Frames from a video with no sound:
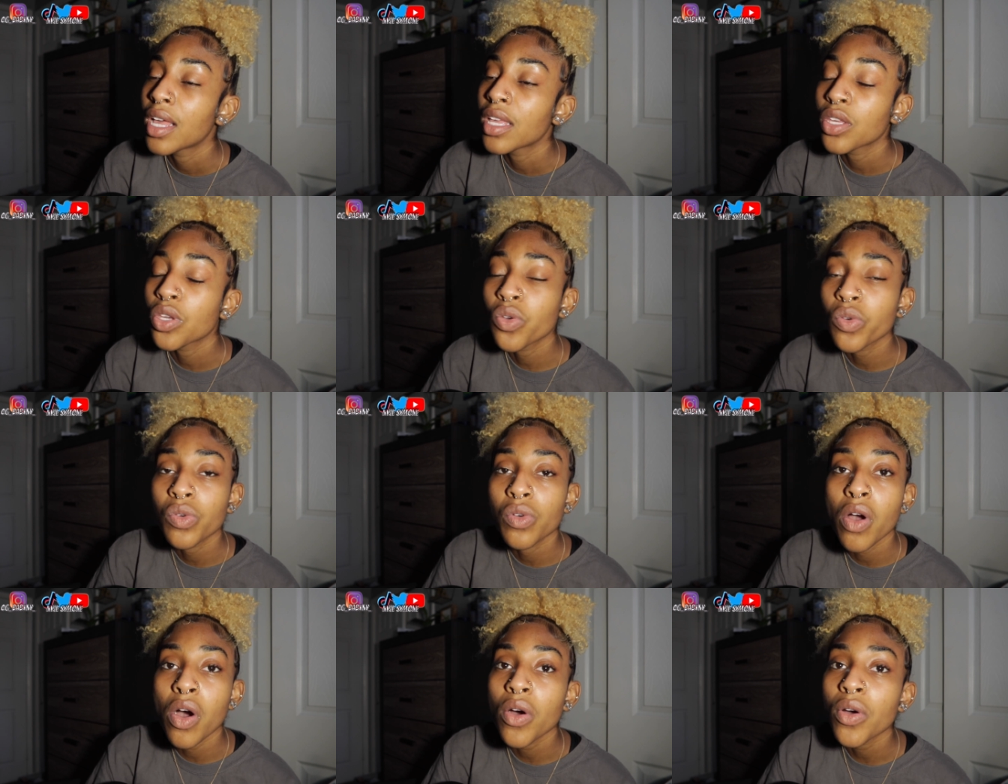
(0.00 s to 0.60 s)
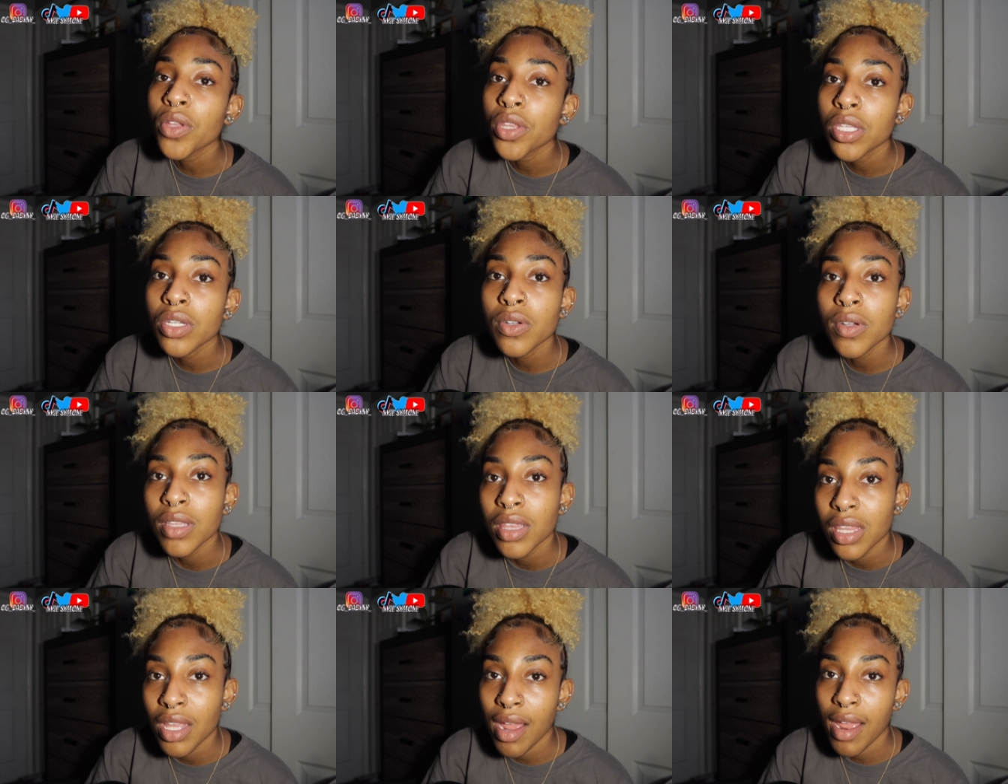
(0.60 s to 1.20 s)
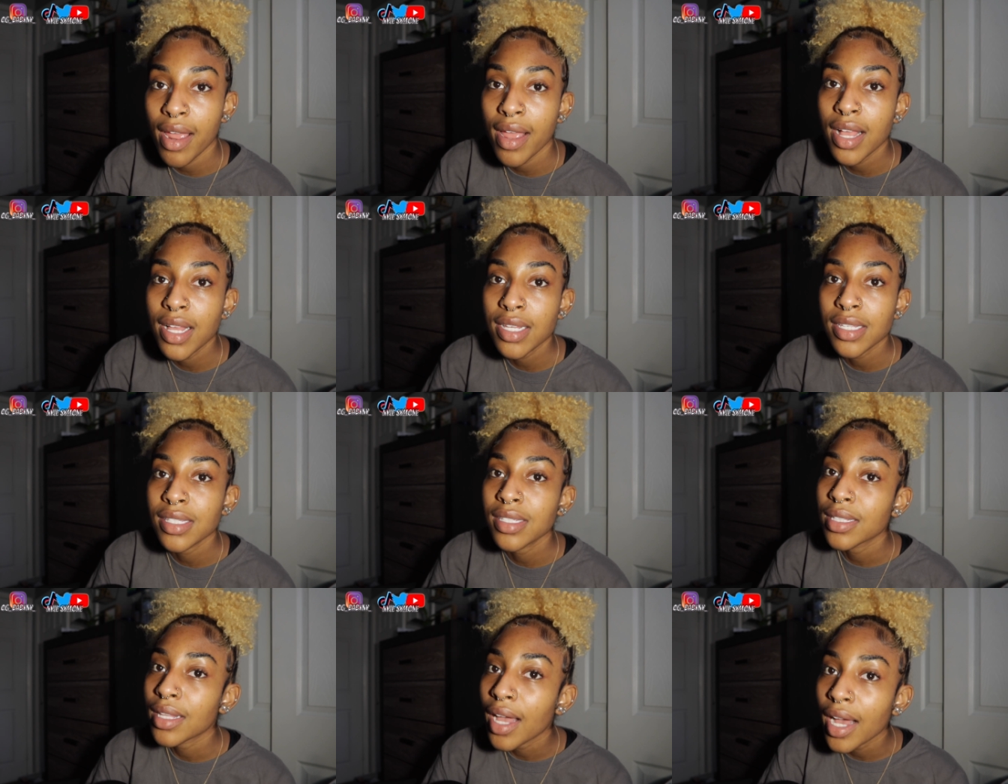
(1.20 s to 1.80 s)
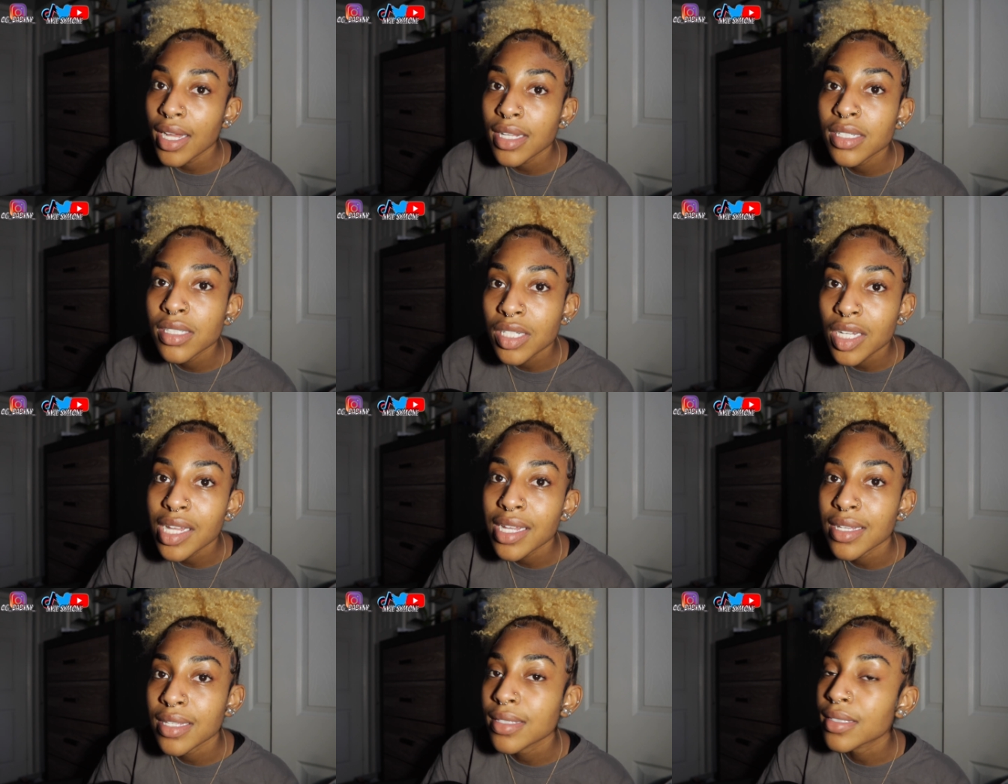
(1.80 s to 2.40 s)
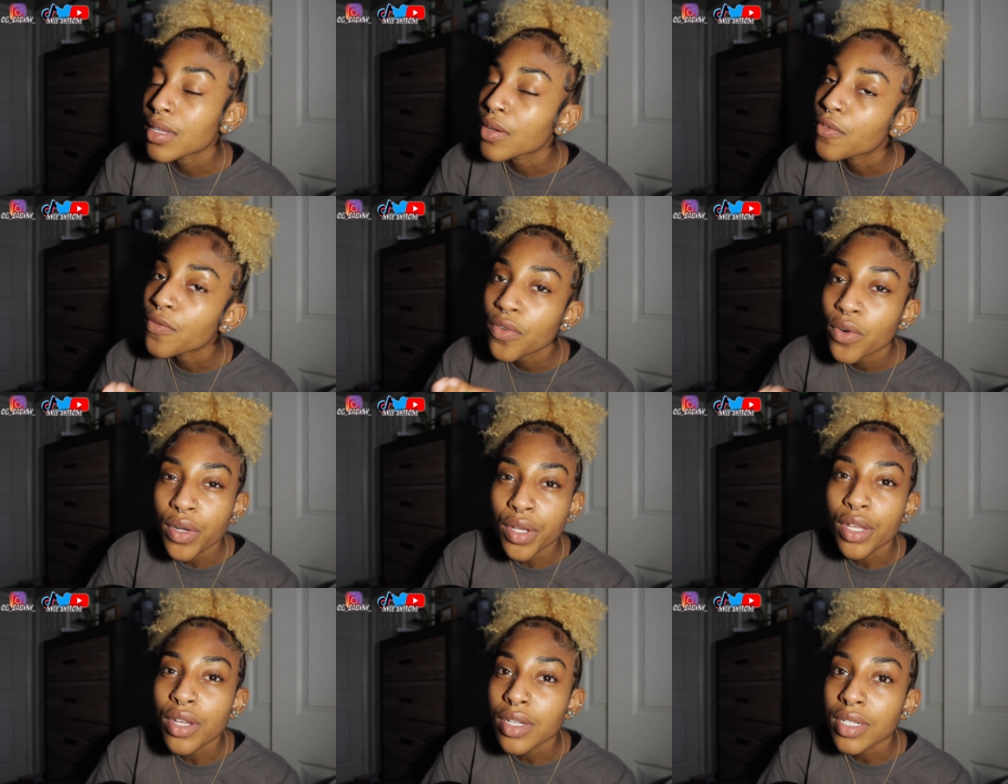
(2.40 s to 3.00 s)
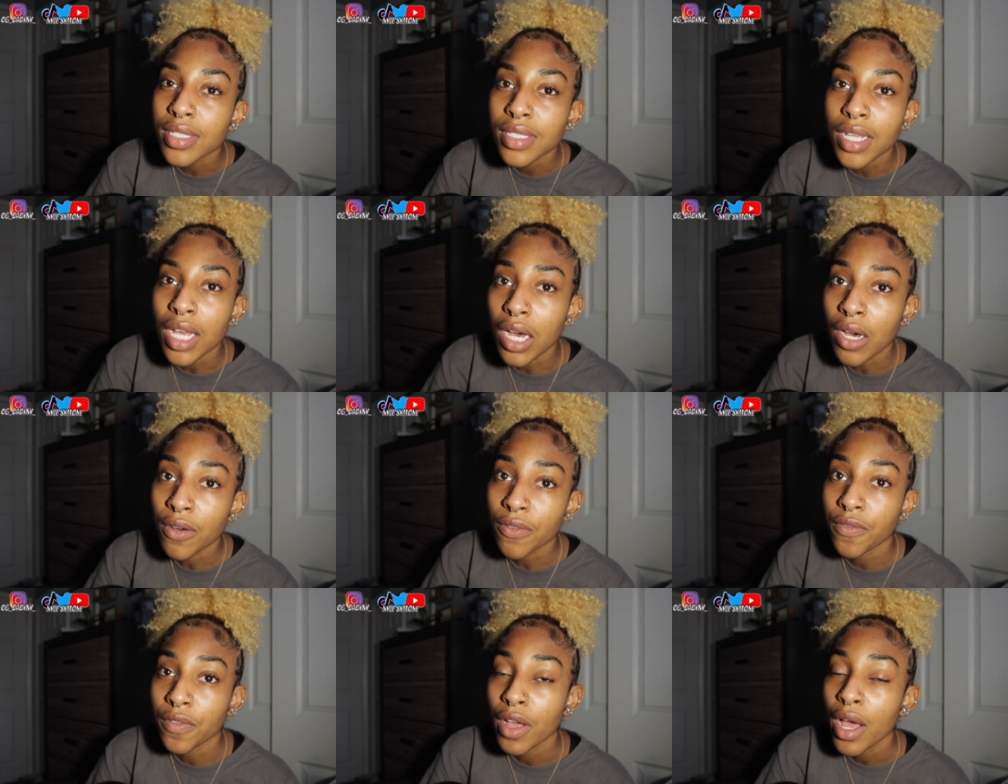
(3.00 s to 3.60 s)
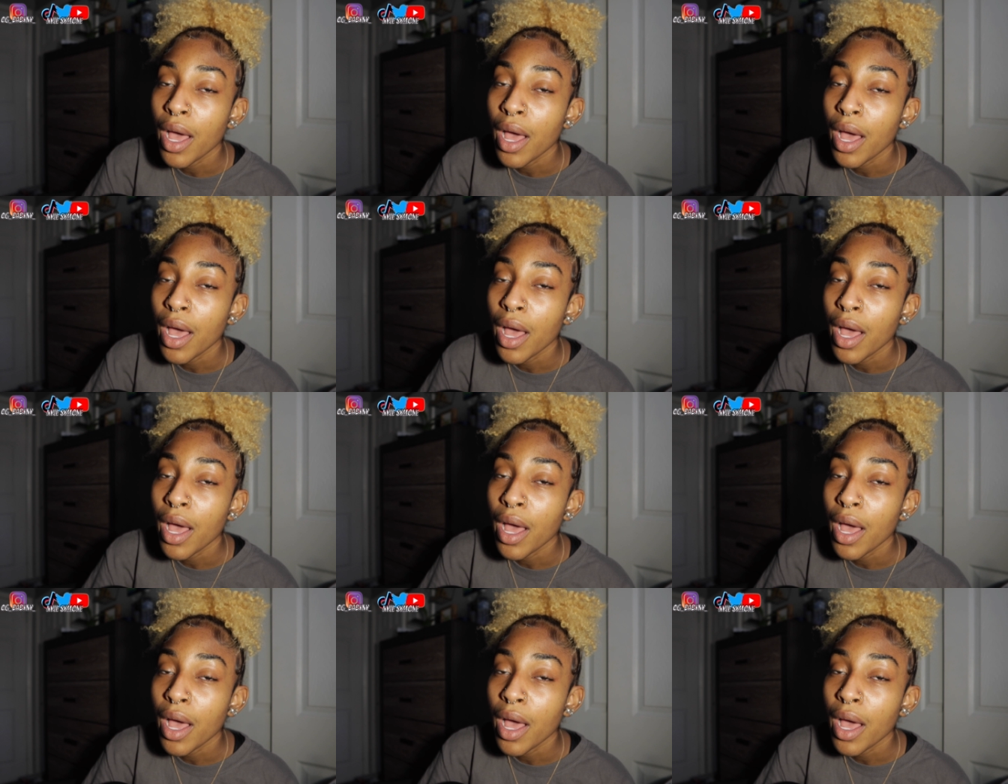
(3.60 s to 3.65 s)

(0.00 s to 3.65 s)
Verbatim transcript: You go through things not just for yourself,